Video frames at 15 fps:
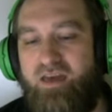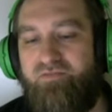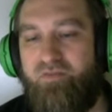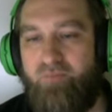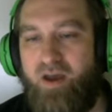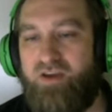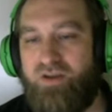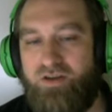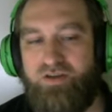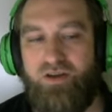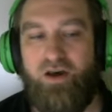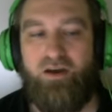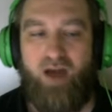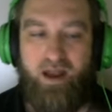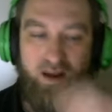information is
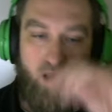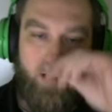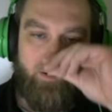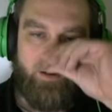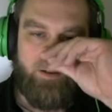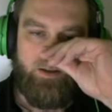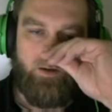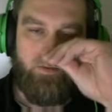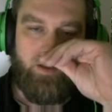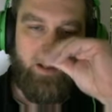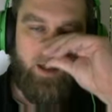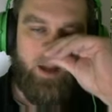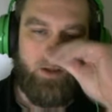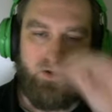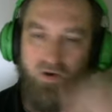good. I know I don't have to deal with any
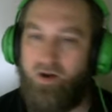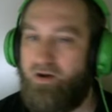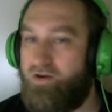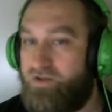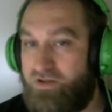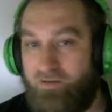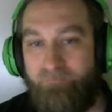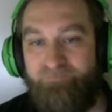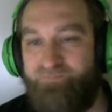kind of triggers.